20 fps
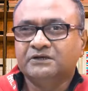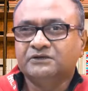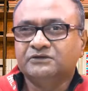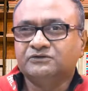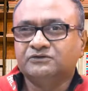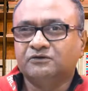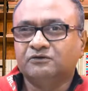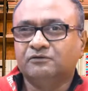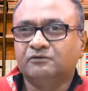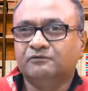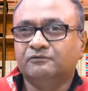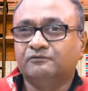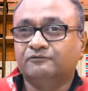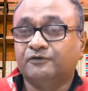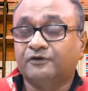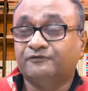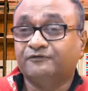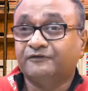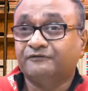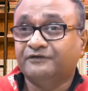so
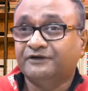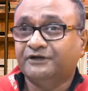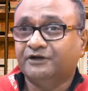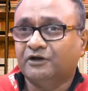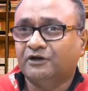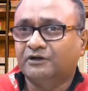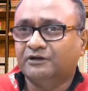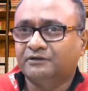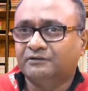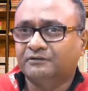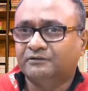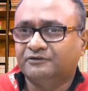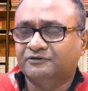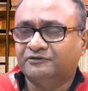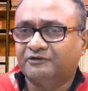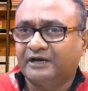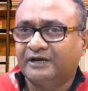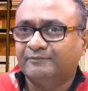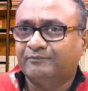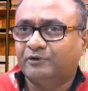for 50 dollar
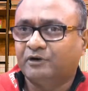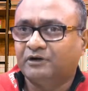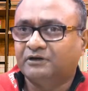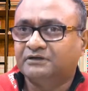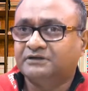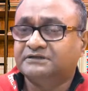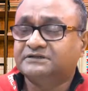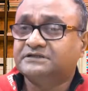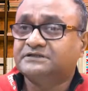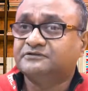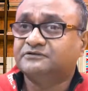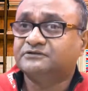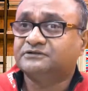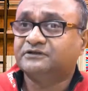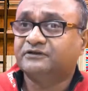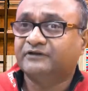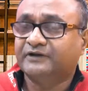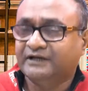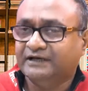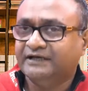tripod this is
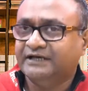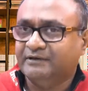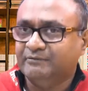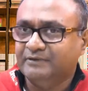really